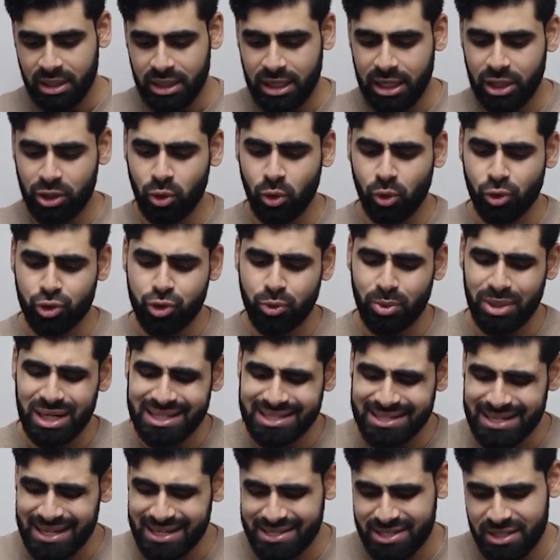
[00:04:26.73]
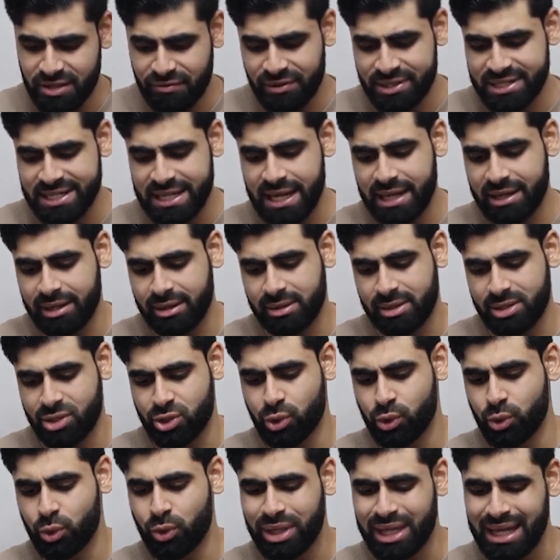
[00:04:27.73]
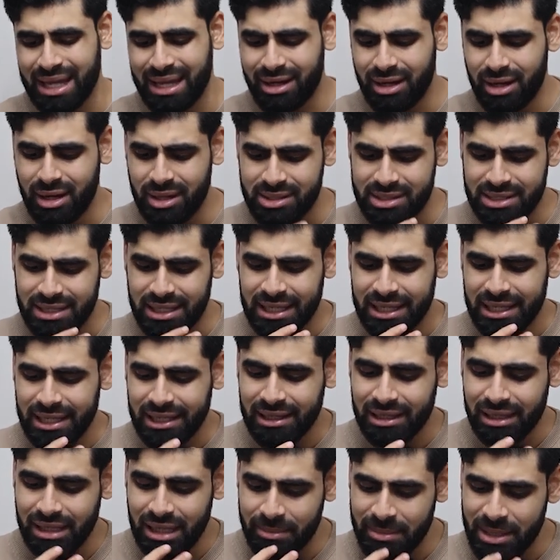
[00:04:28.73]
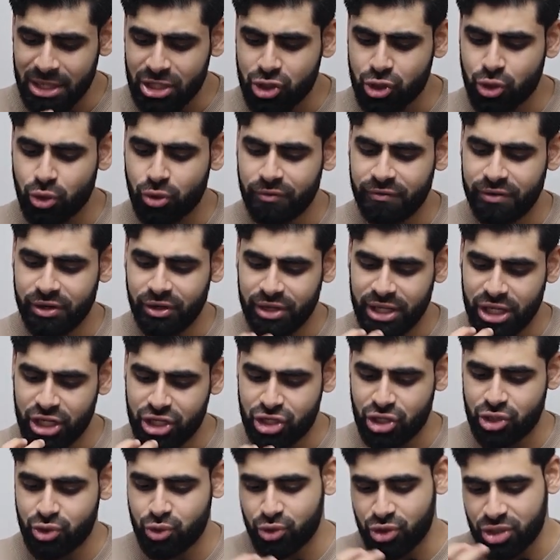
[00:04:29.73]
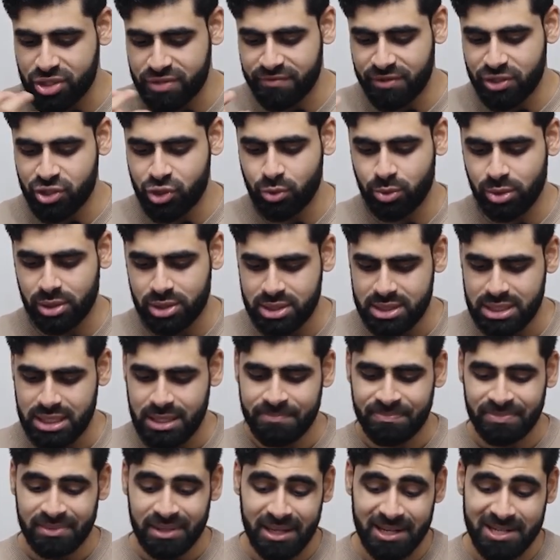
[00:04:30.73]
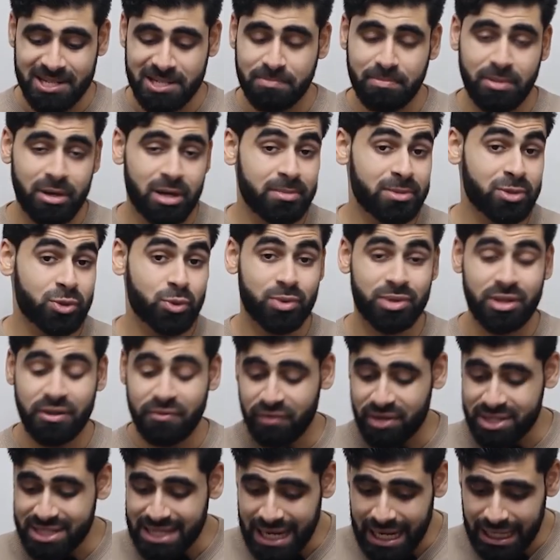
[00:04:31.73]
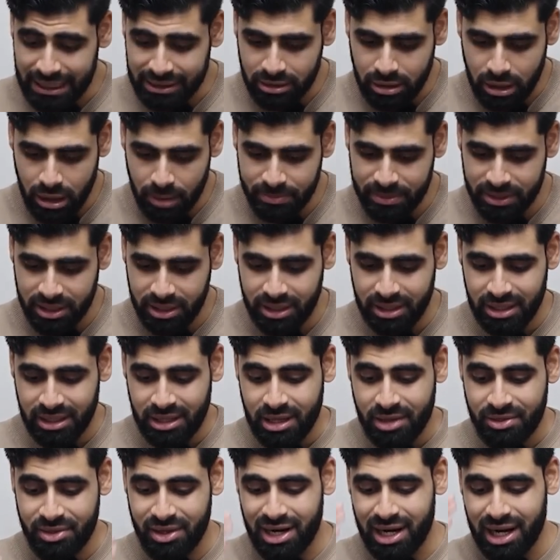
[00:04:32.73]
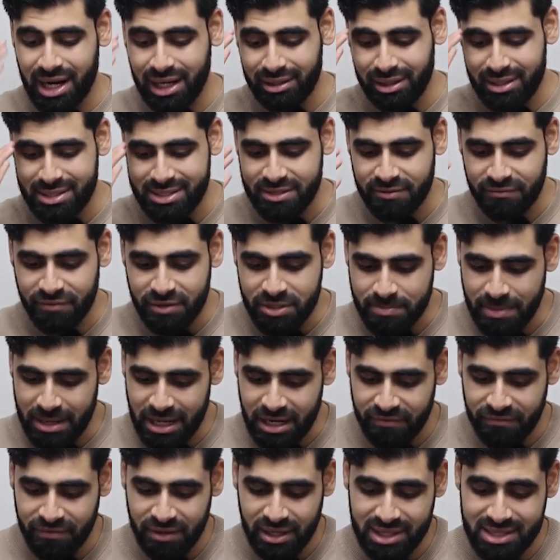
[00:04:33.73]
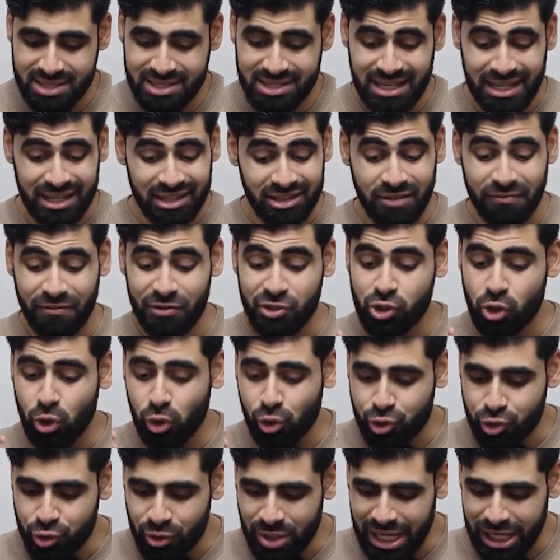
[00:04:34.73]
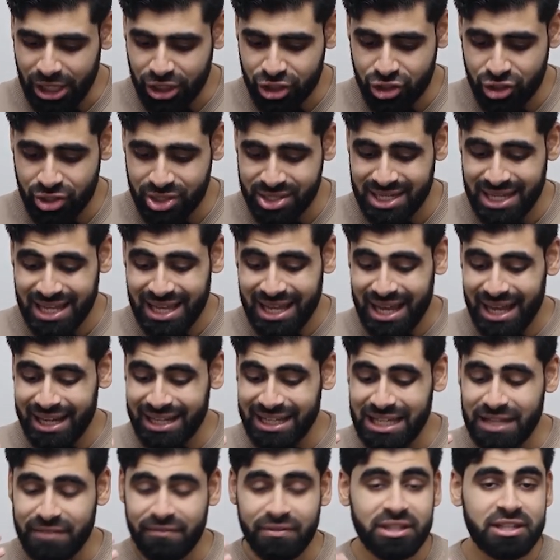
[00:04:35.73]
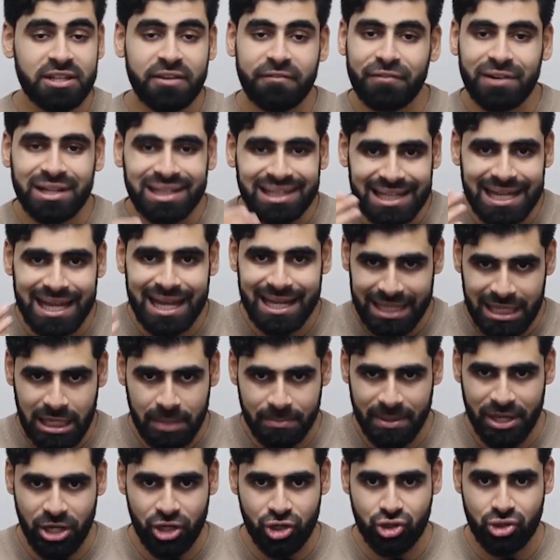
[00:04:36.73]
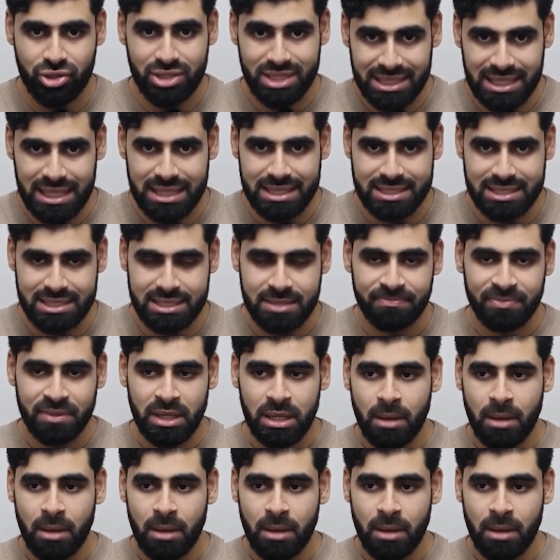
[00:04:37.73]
And you also want to test different angles. You cannot limit your variation to just visuals. Experiment with different ad copy that highlights different benefits, different calls to actions, and even different landing pages. Yes.